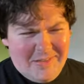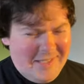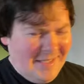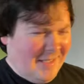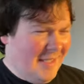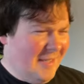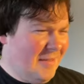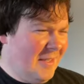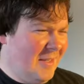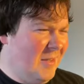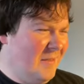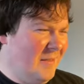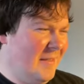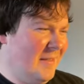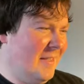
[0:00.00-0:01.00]
you can give us a
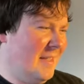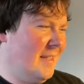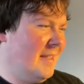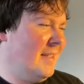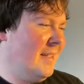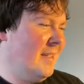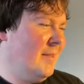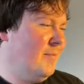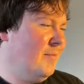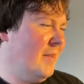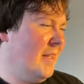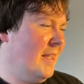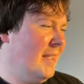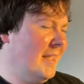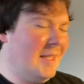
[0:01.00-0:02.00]
coffee if you like.
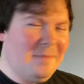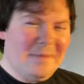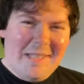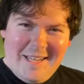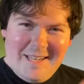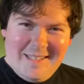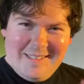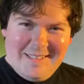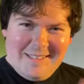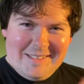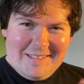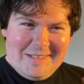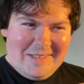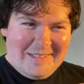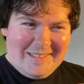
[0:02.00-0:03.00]
Keeps the
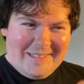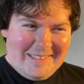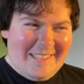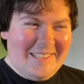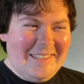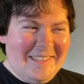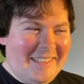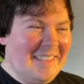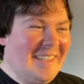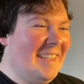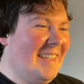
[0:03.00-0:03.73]
hands going. So